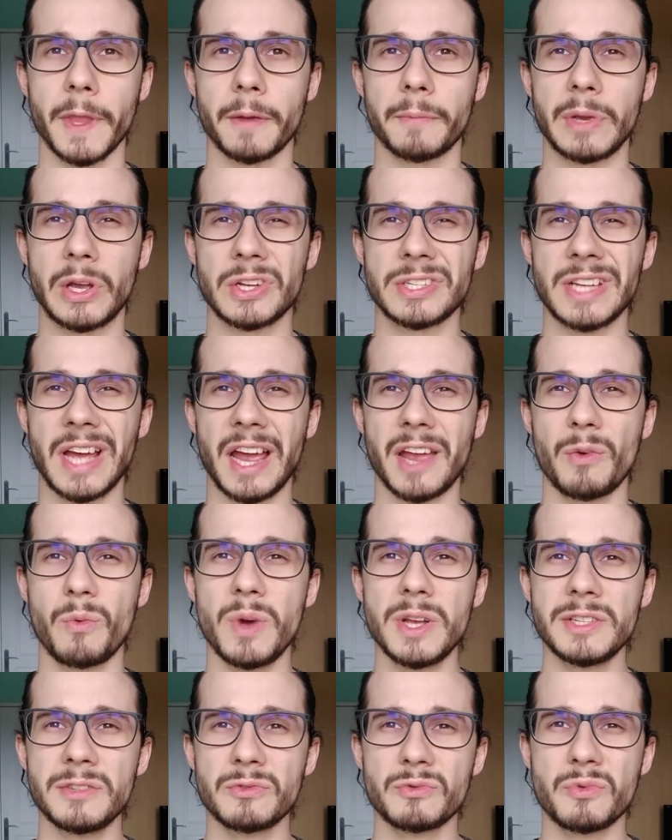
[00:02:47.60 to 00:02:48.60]
because I
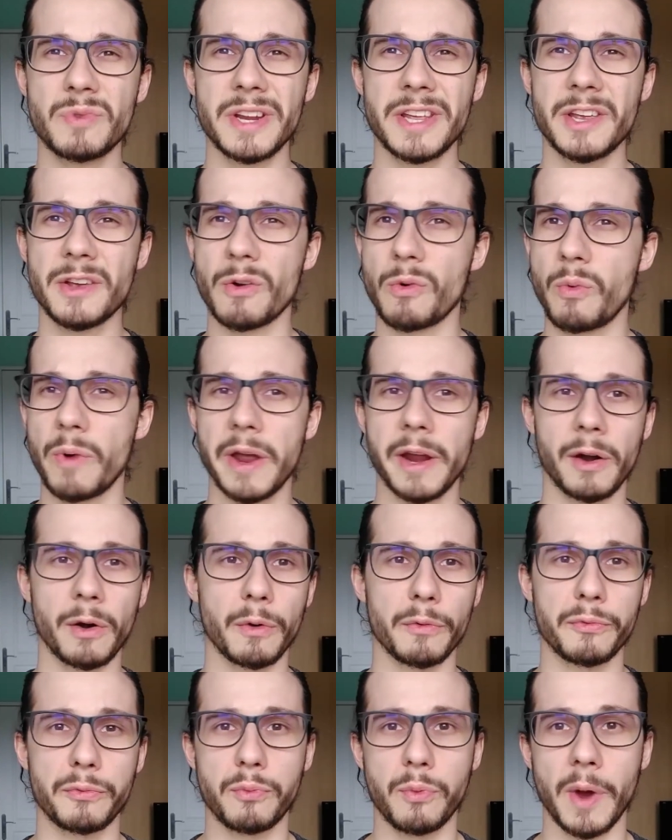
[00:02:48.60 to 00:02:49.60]
wasn't really aware
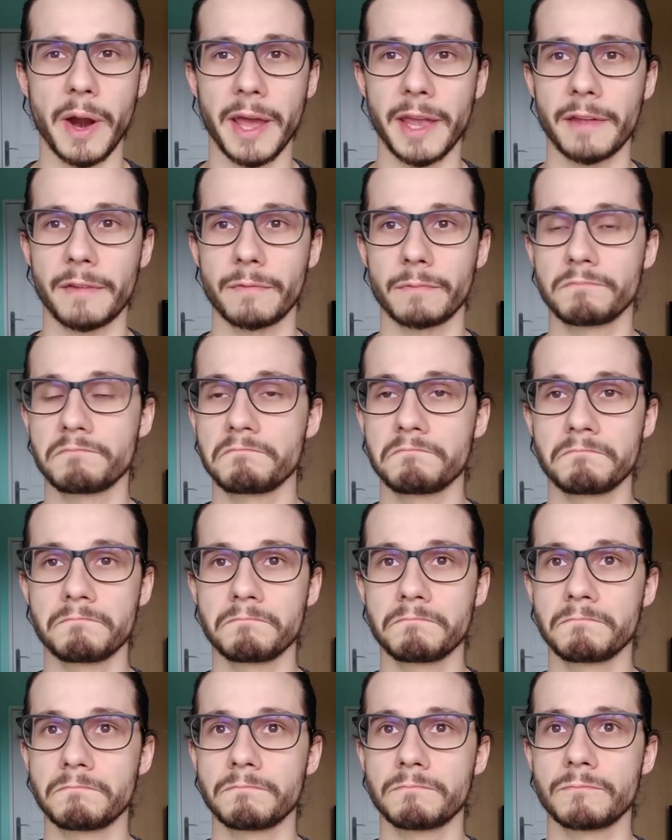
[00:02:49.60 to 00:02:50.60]
of what I
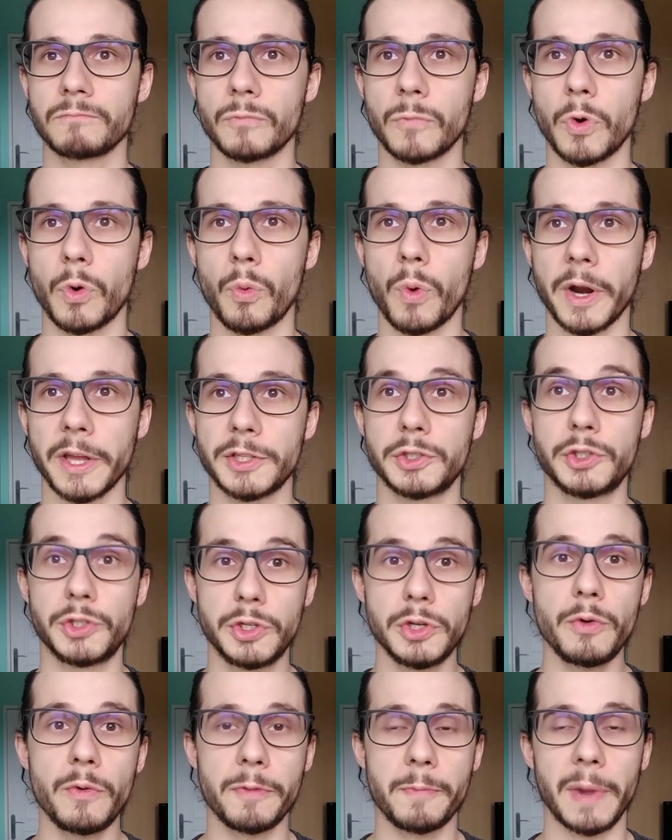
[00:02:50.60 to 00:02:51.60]
wanted to
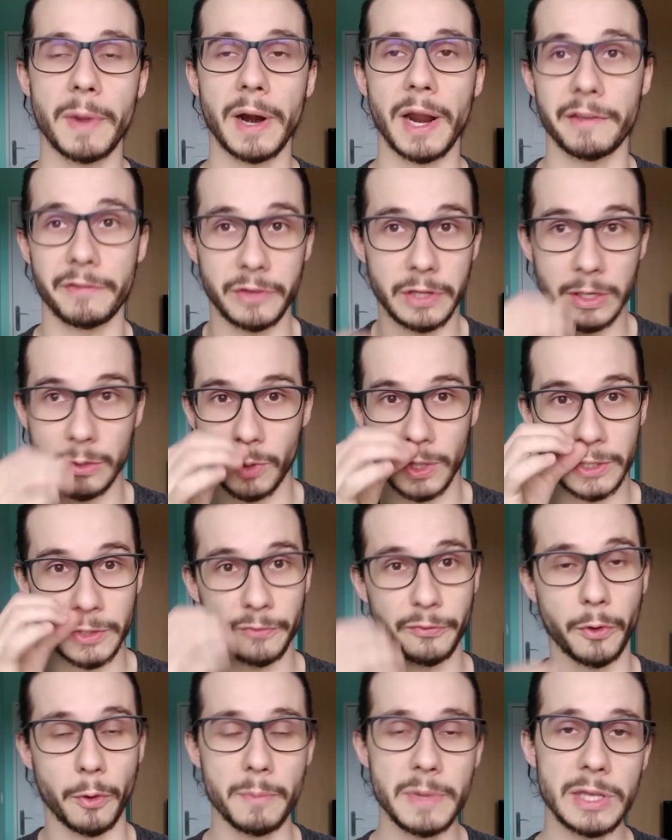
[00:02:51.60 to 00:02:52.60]
do with my life.
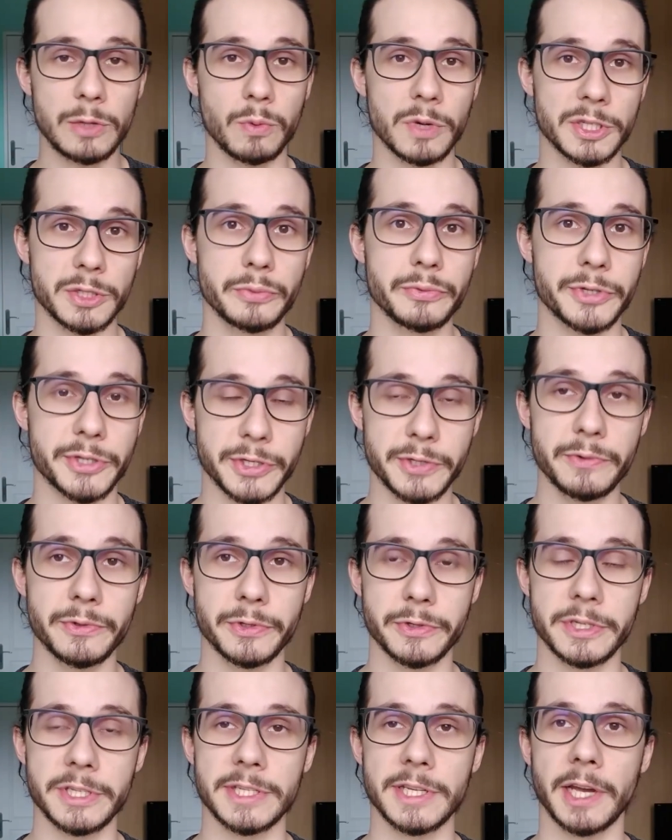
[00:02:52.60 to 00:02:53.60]
For me, it was too soon
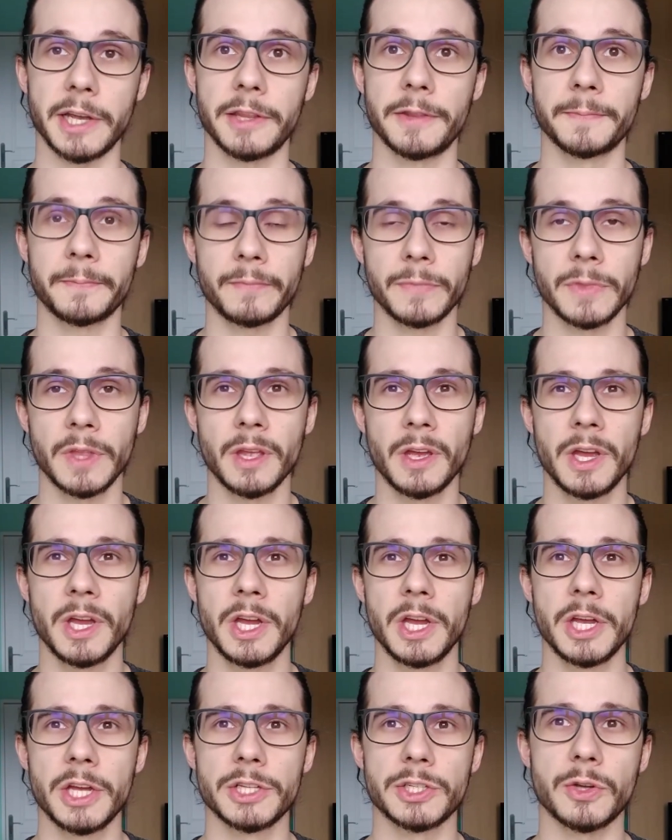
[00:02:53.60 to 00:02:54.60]
to decide.
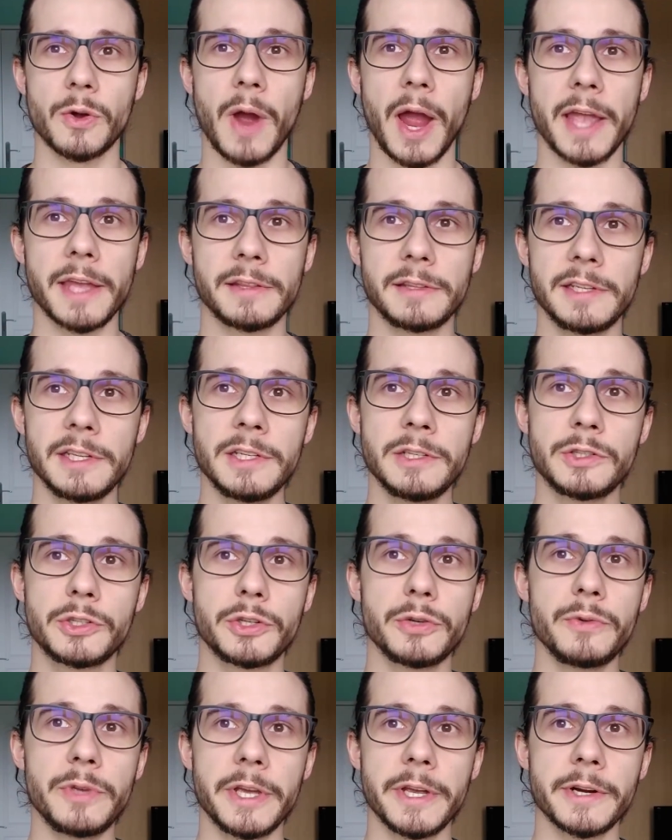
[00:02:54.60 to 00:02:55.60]
So I did
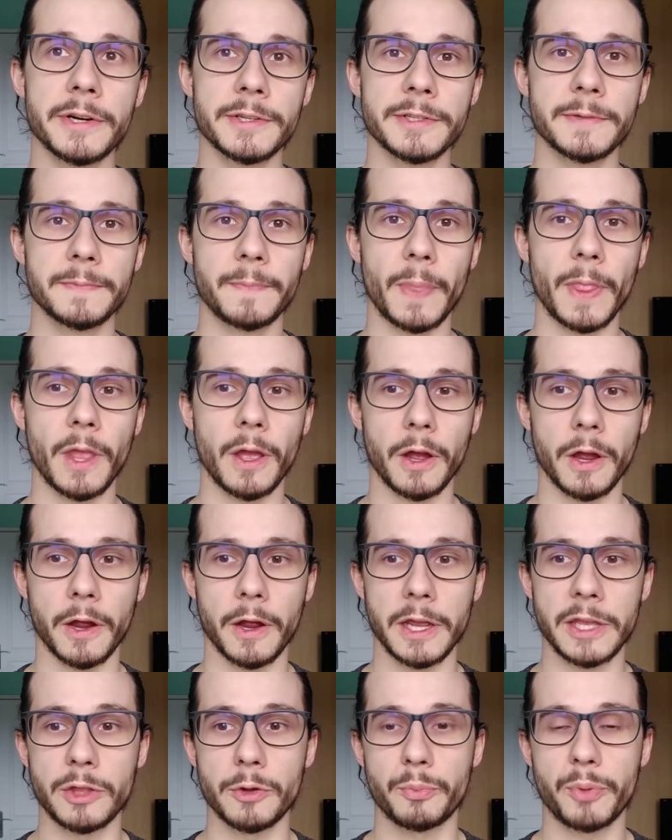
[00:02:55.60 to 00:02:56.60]
2 years
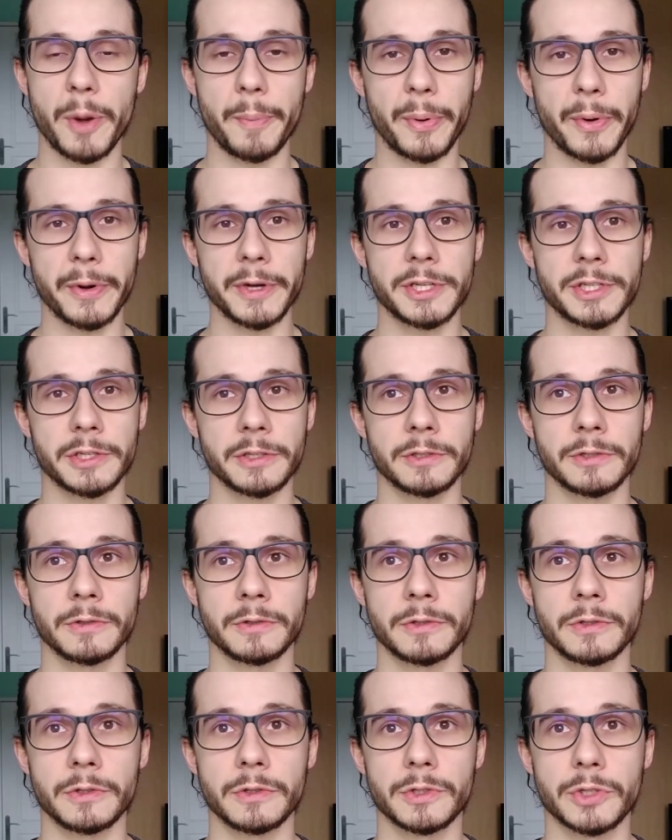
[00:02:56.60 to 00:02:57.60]
in a
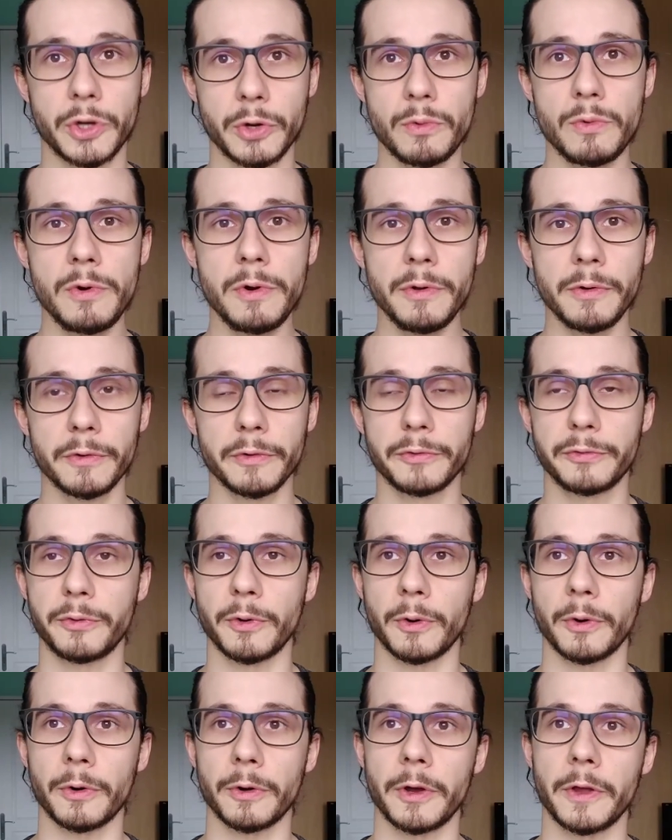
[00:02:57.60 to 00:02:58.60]
preparation school
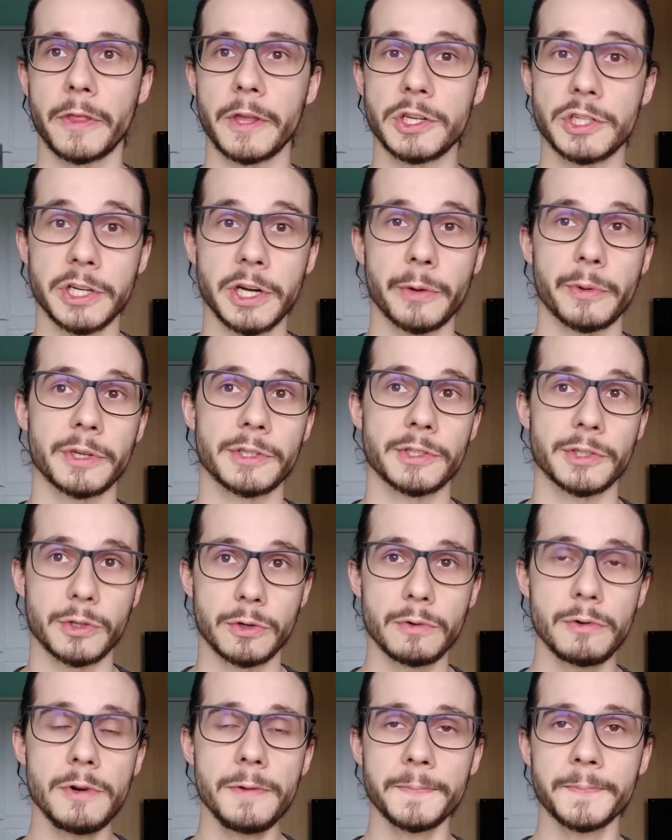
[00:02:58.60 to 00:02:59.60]
for an engineering
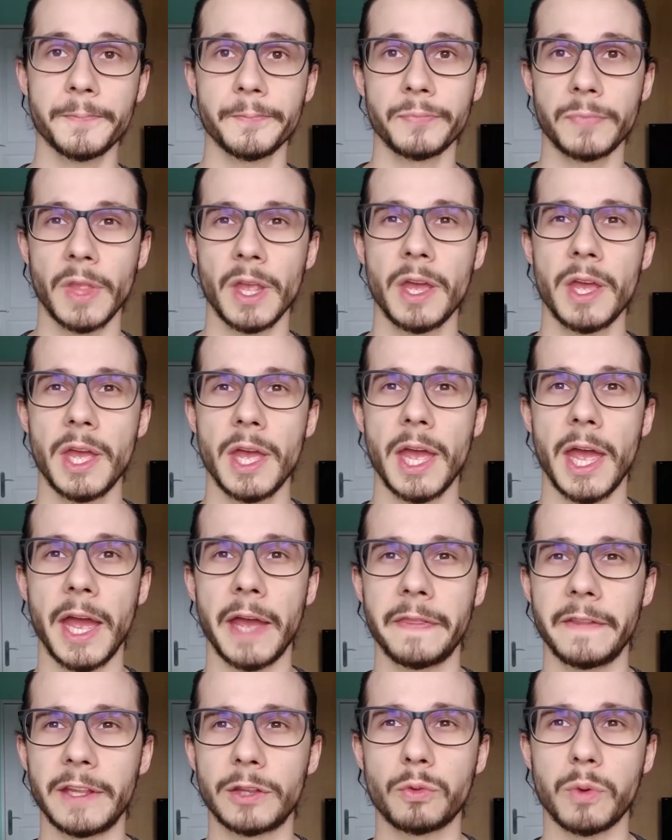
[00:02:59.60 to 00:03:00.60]
school,
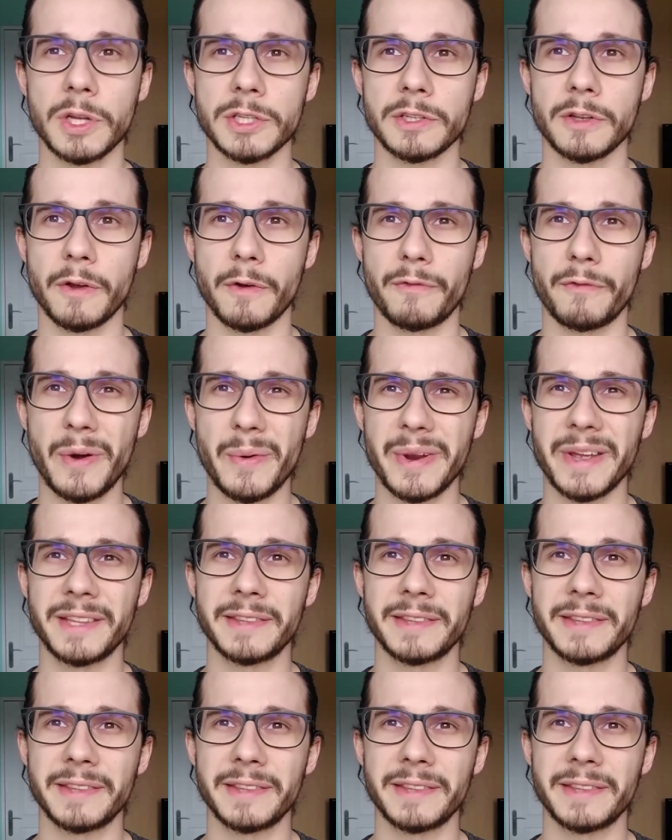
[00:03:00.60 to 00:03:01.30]
and it was very